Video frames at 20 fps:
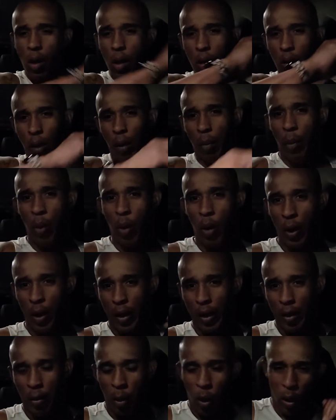Good
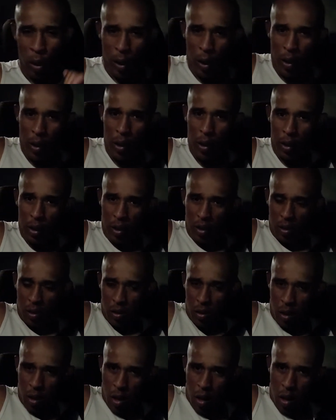morning, good morning. It
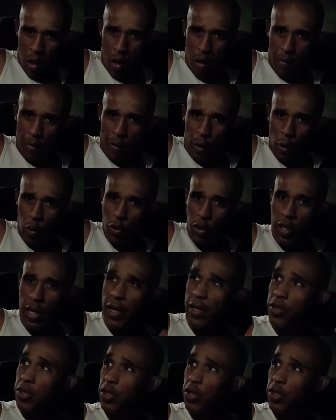is Thursday,